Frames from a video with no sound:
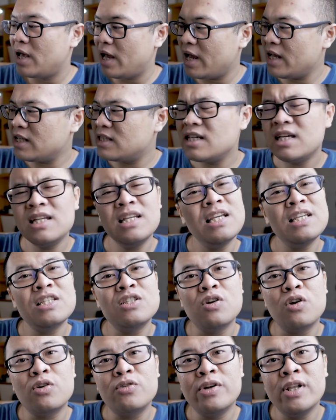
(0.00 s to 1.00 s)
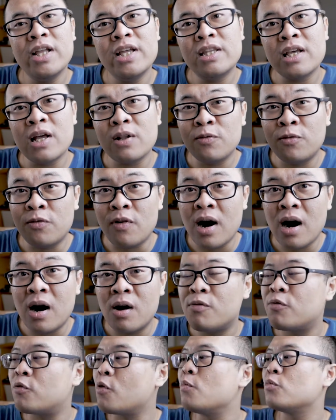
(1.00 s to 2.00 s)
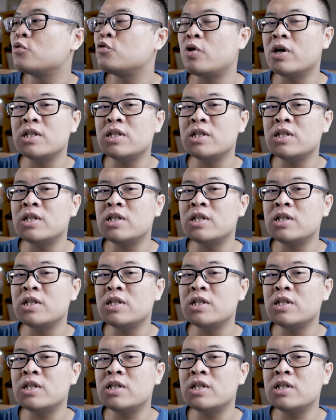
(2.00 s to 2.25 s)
18 is not really that far from